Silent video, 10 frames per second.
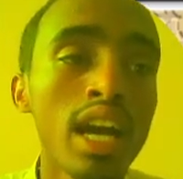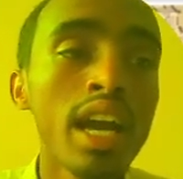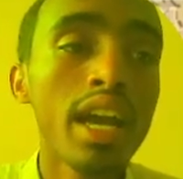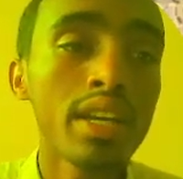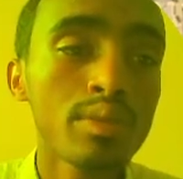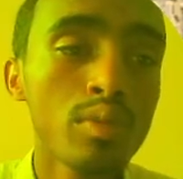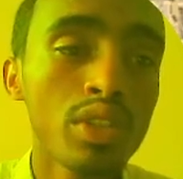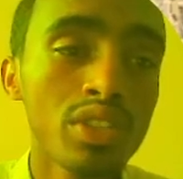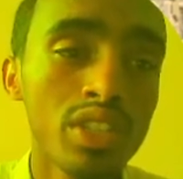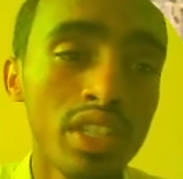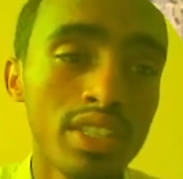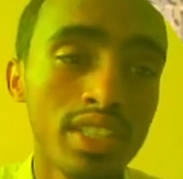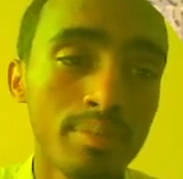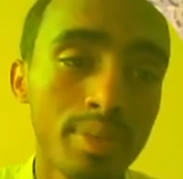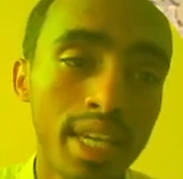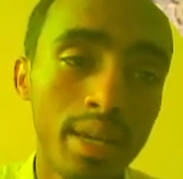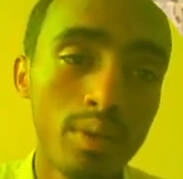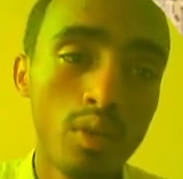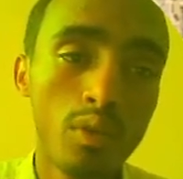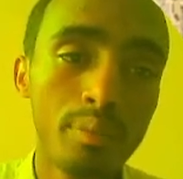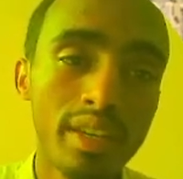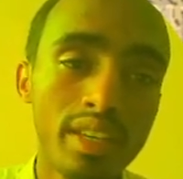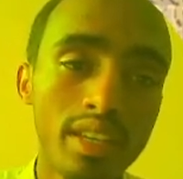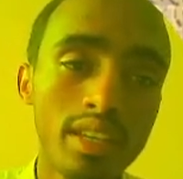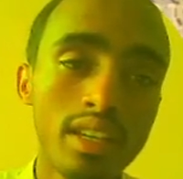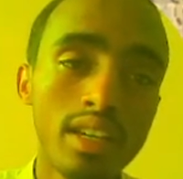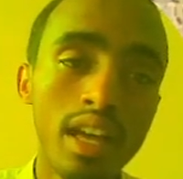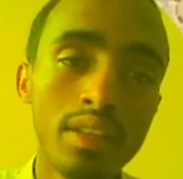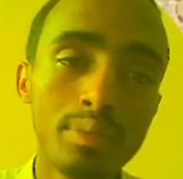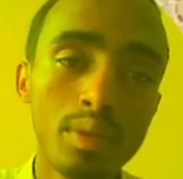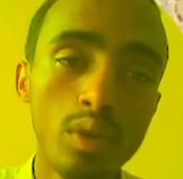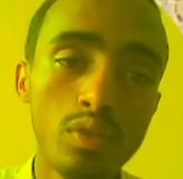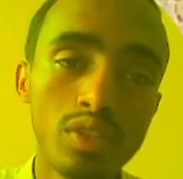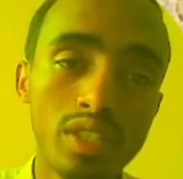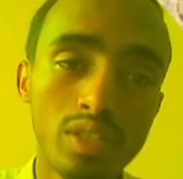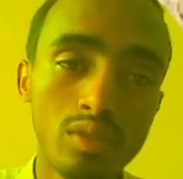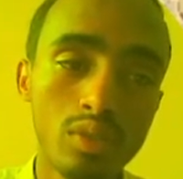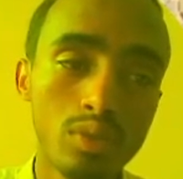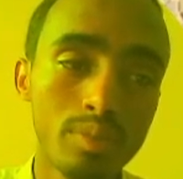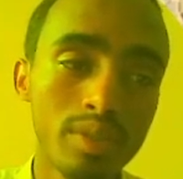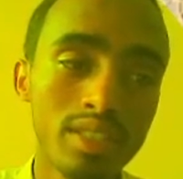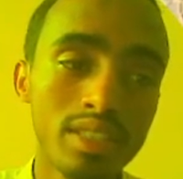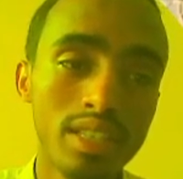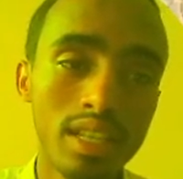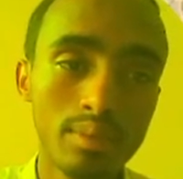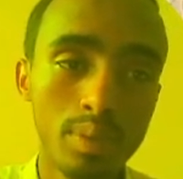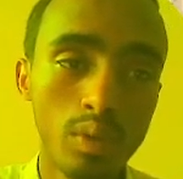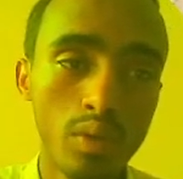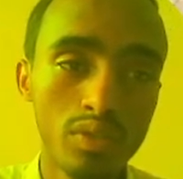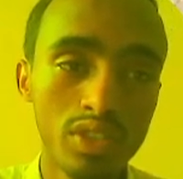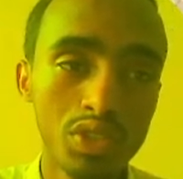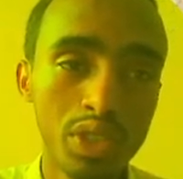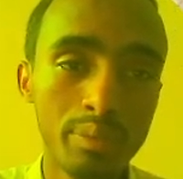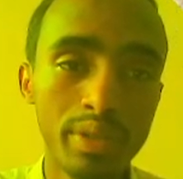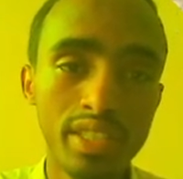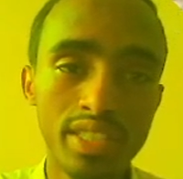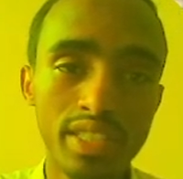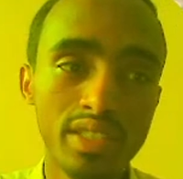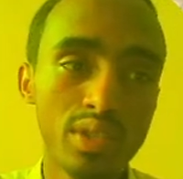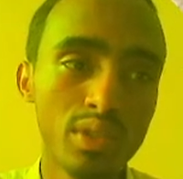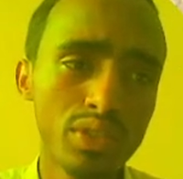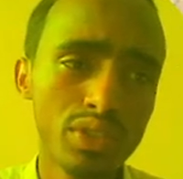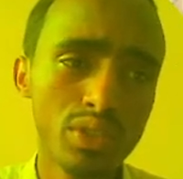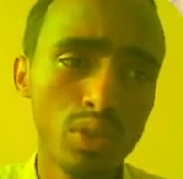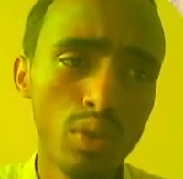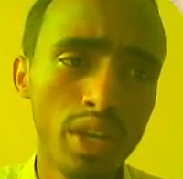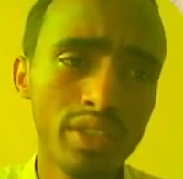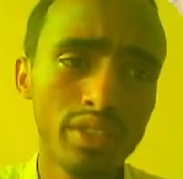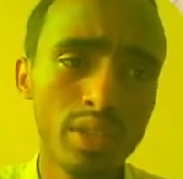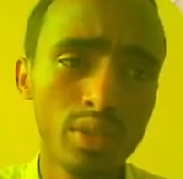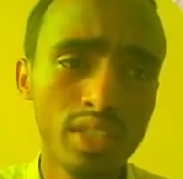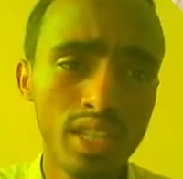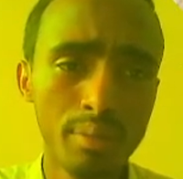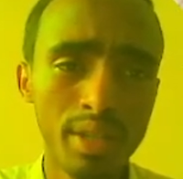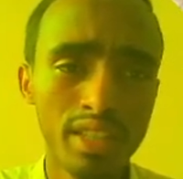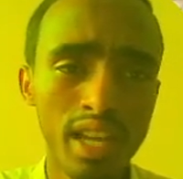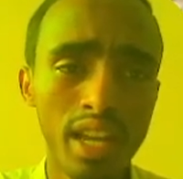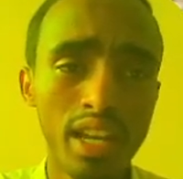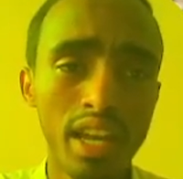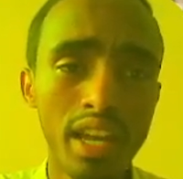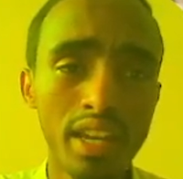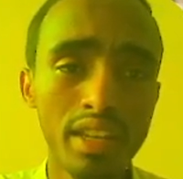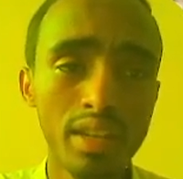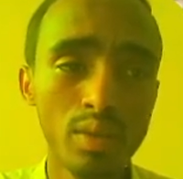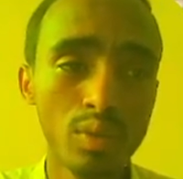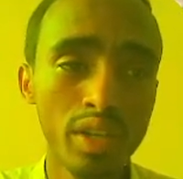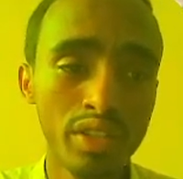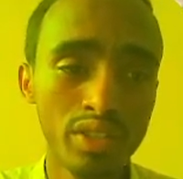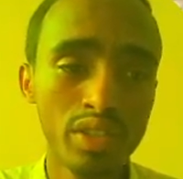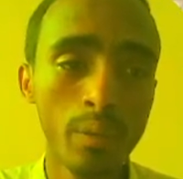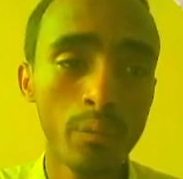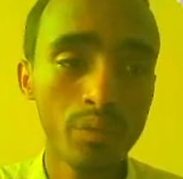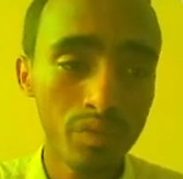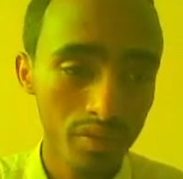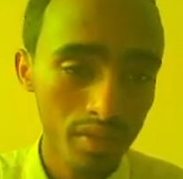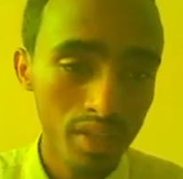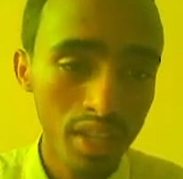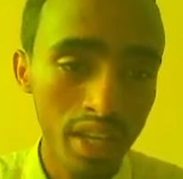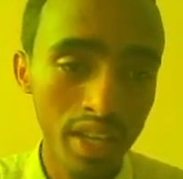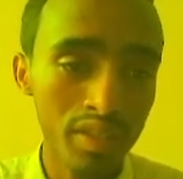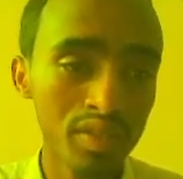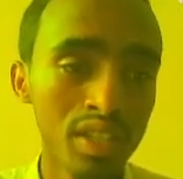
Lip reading: A small ship capable of making a speed of 6 knots, which means the speed of this ship is 6 knots. Through a rotor maintain a heading to east, which